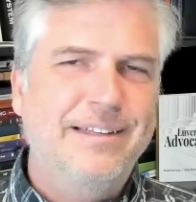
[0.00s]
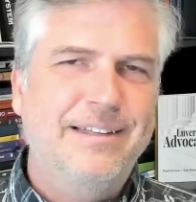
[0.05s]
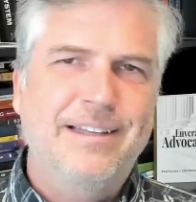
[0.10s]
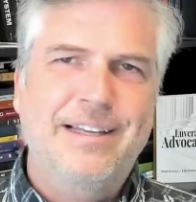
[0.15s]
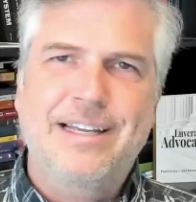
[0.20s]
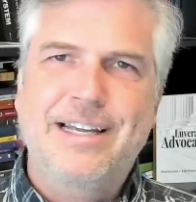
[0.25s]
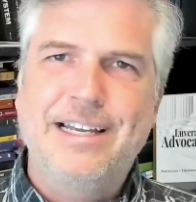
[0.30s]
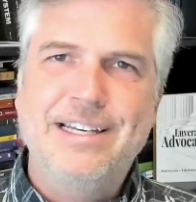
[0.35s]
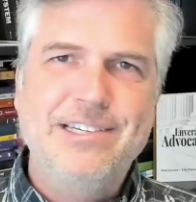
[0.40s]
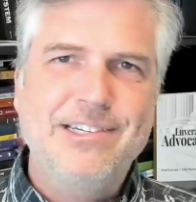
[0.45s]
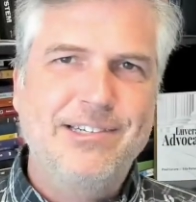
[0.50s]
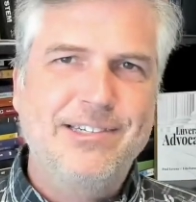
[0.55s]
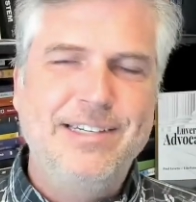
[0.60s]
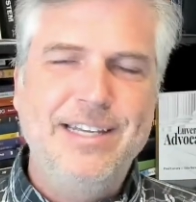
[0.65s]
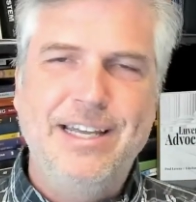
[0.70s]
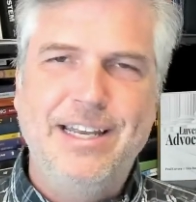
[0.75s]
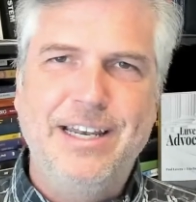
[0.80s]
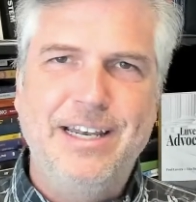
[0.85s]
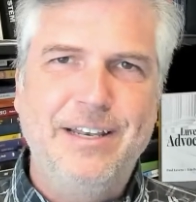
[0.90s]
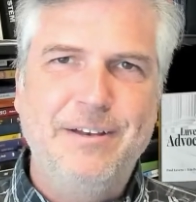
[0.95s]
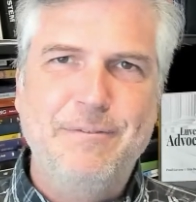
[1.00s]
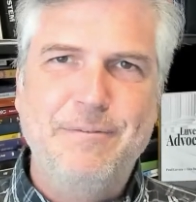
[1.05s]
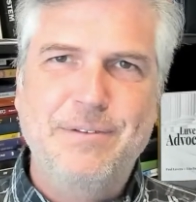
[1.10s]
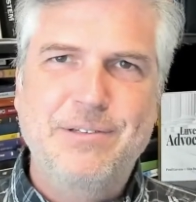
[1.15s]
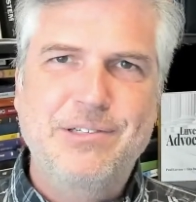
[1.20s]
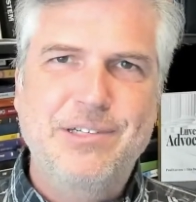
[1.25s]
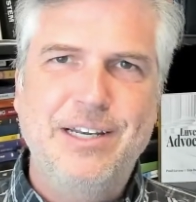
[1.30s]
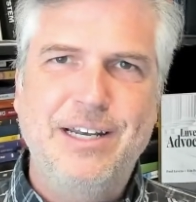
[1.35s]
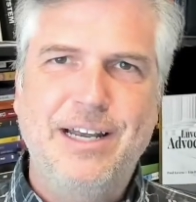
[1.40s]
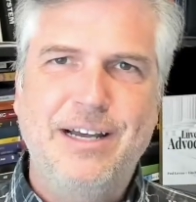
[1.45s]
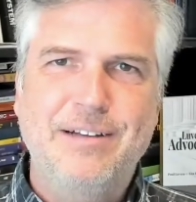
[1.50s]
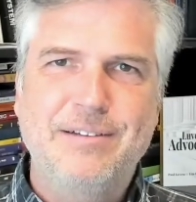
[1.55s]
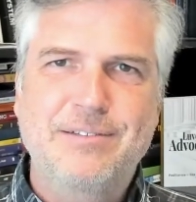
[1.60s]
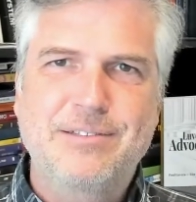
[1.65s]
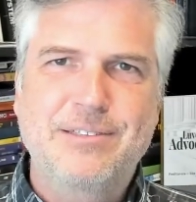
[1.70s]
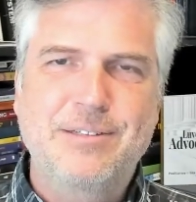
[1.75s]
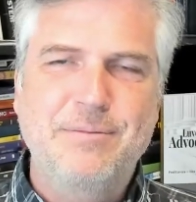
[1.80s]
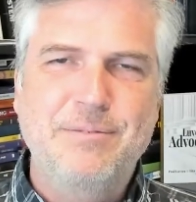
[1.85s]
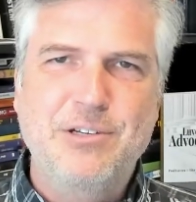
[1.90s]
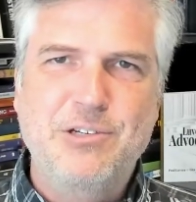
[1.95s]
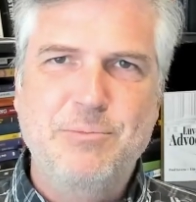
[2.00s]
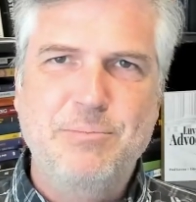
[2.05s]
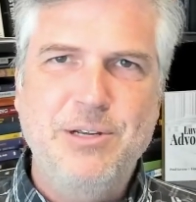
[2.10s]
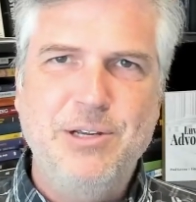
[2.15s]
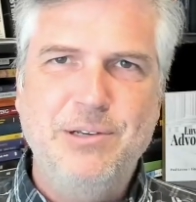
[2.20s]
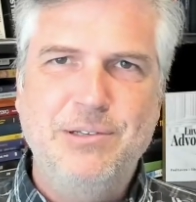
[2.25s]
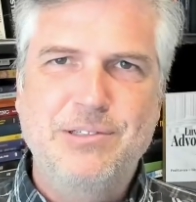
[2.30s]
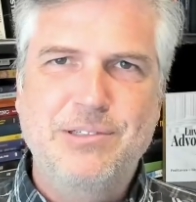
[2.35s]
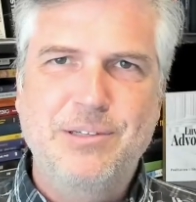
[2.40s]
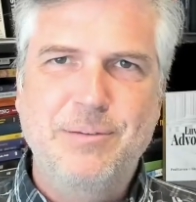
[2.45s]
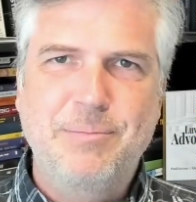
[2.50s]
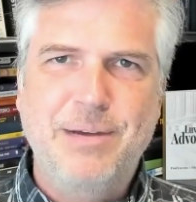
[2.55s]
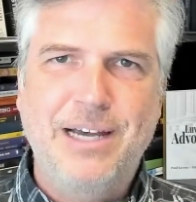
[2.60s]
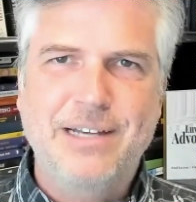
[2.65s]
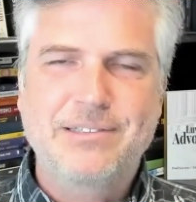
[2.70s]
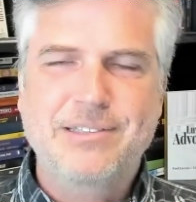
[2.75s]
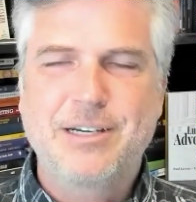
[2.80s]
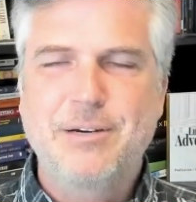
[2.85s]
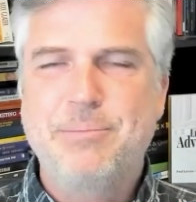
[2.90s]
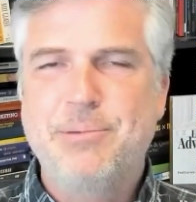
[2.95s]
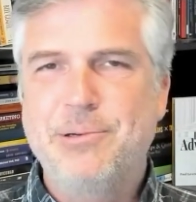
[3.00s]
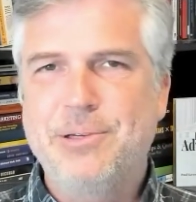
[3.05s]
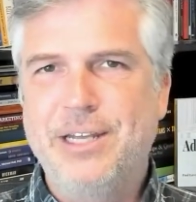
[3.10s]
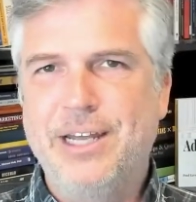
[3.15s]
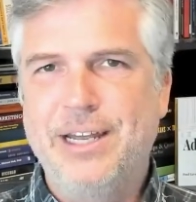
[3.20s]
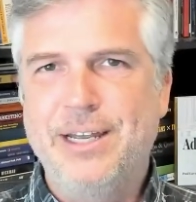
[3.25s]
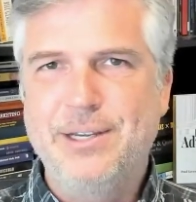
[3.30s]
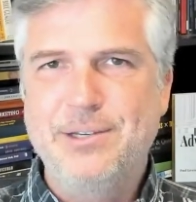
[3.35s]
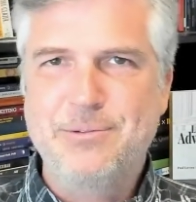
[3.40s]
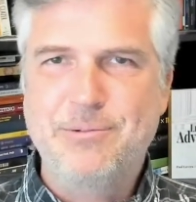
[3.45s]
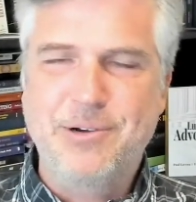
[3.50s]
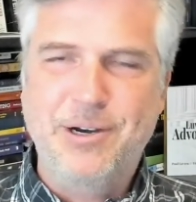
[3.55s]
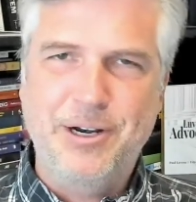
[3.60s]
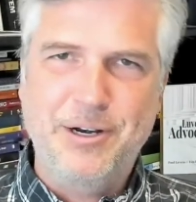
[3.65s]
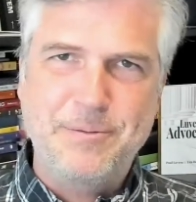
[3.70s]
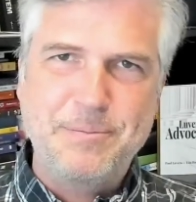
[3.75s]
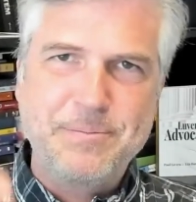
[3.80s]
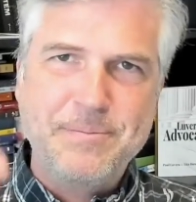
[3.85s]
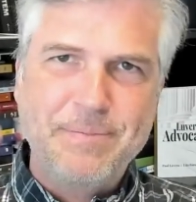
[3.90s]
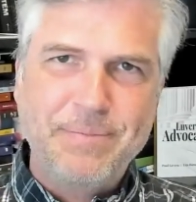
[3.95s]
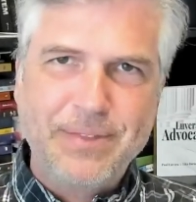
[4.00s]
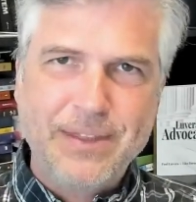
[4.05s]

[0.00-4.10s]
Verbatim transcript: like i just did sent out some disputes the past couple days where